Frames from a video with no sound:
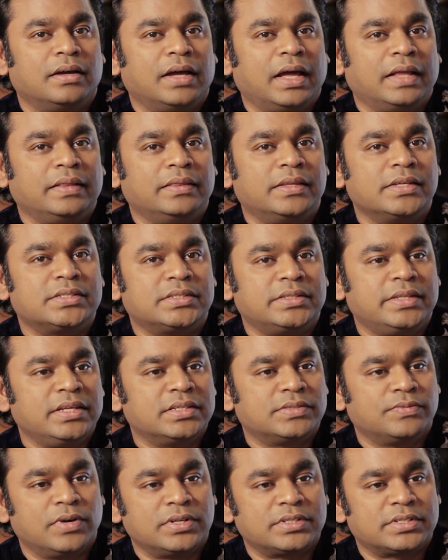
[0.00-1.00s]
and
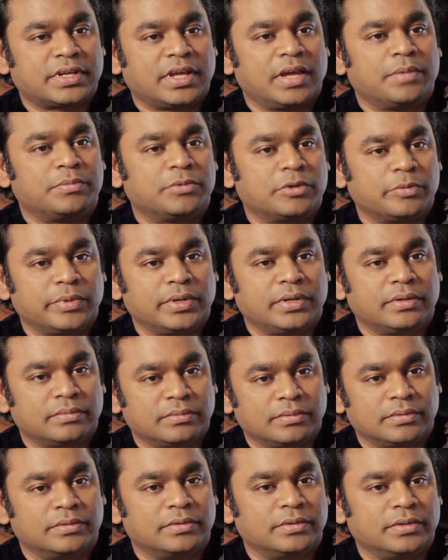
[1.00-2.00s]
these words came to me,
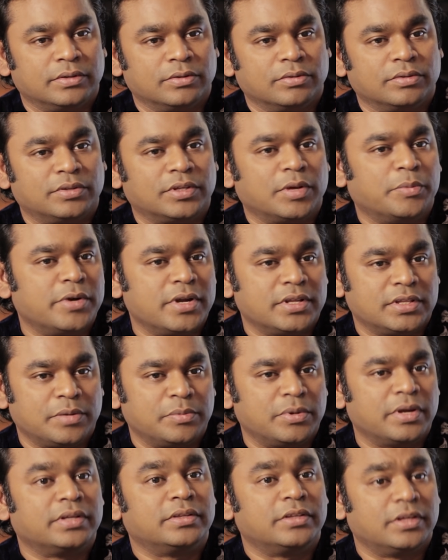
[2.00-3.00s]
you know, Tamara,
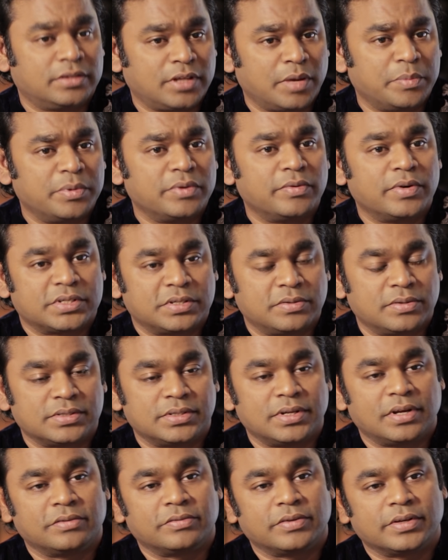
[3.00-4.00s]
Tamara, and the Tamil version was
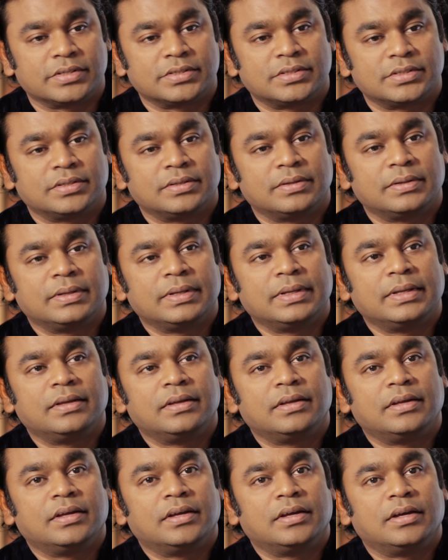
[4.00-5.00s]
done first.
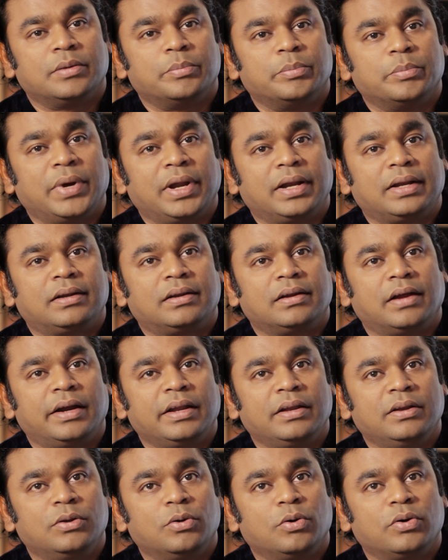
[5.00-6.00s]
But I
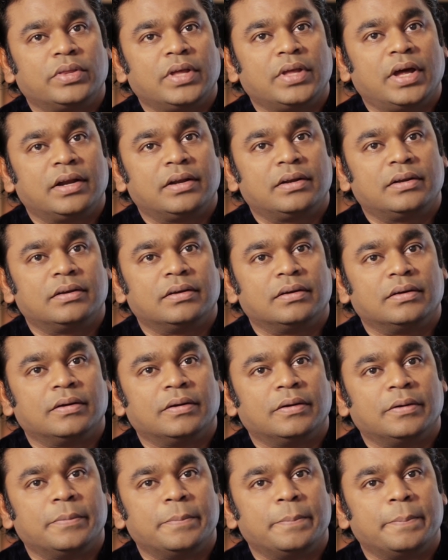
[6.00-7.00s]
didn't know that,
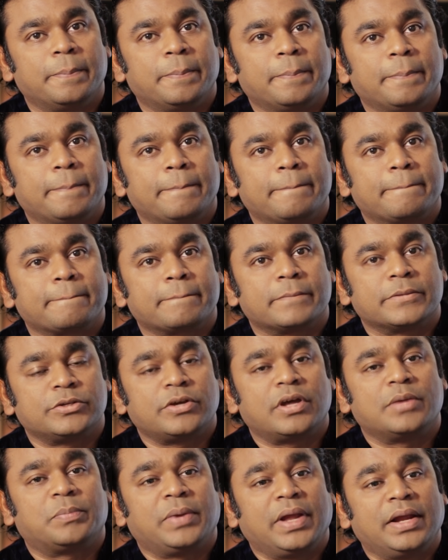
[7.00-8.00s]
so
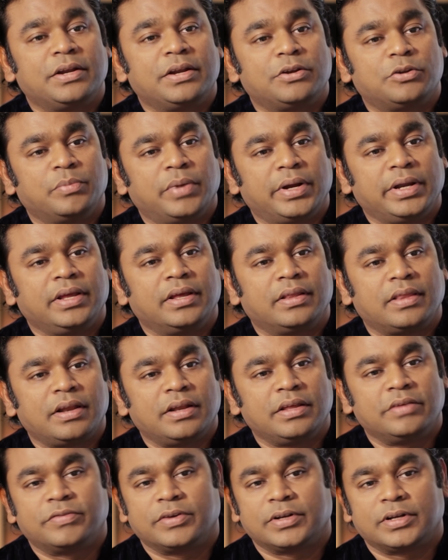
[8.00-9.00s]
I played it to Mani, and then
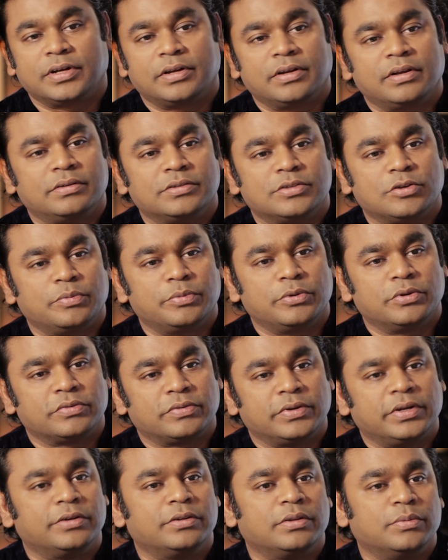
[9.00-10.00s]
he fitted in so
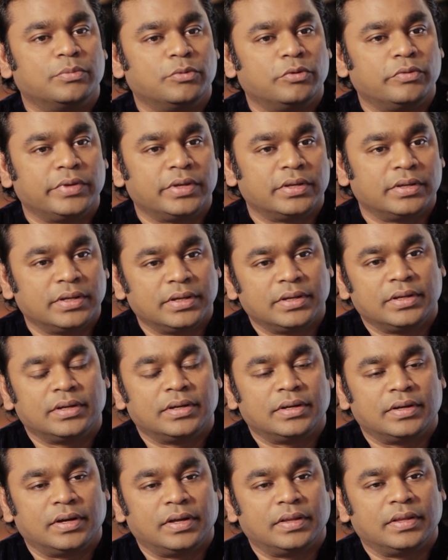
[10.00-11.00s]
beautifully to the movie,
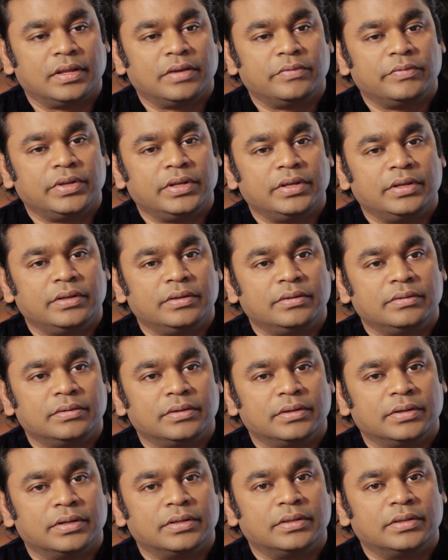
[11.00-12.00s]
and then we
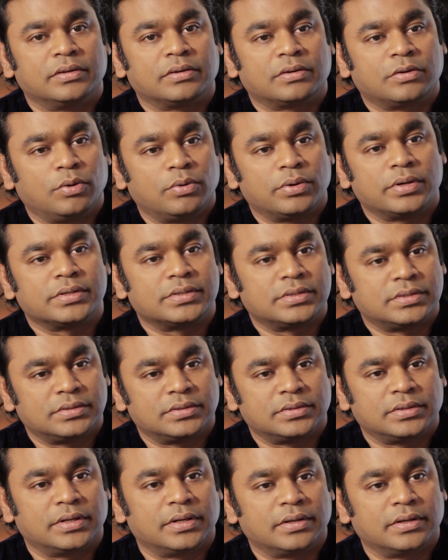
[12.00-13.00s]
did the chorus,
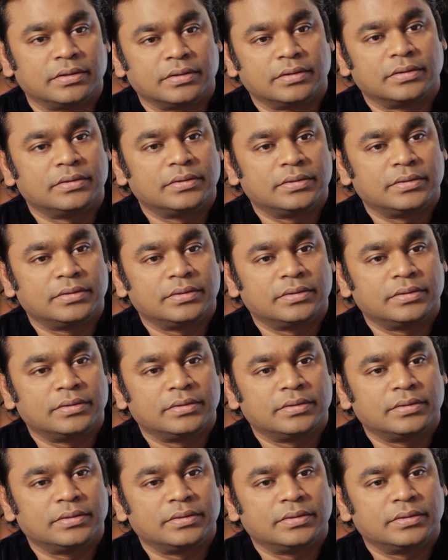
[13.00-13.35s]
and